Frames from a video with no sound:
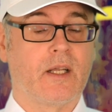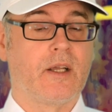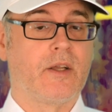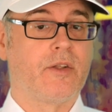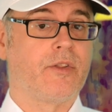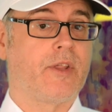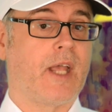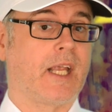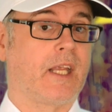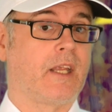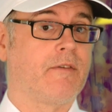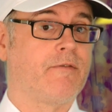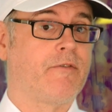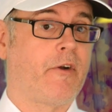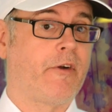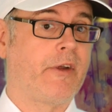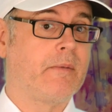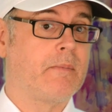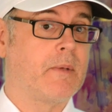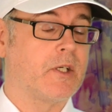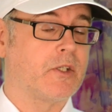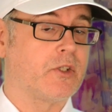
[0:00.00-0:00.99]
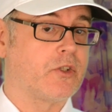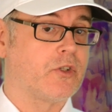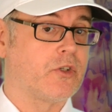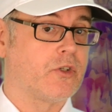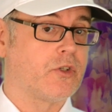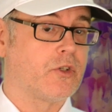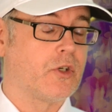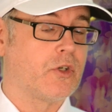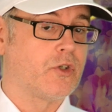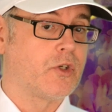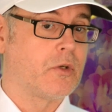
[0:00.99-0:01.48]
Thank you very
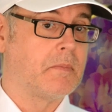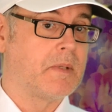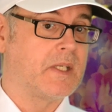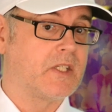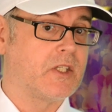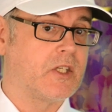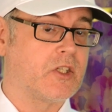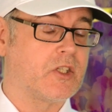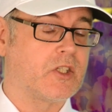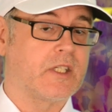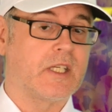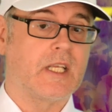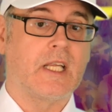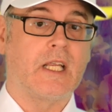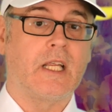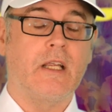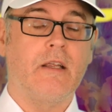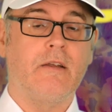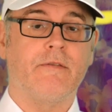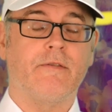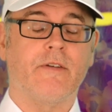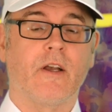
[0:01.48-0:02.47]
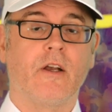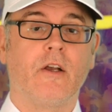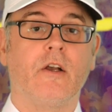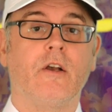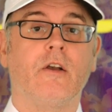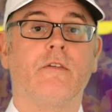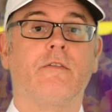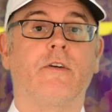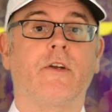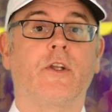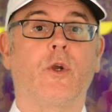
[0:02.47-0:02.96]
much to Mr. Steve
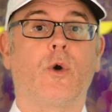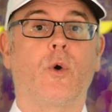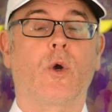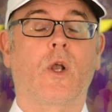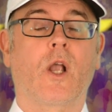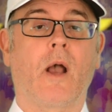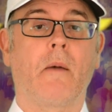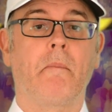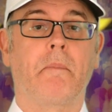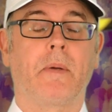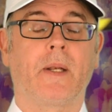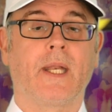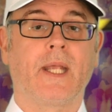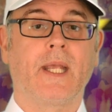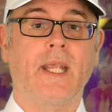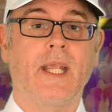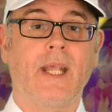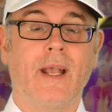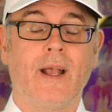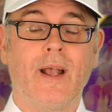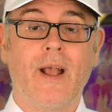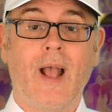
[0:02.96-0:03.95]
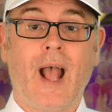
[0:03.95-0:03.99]
for your company.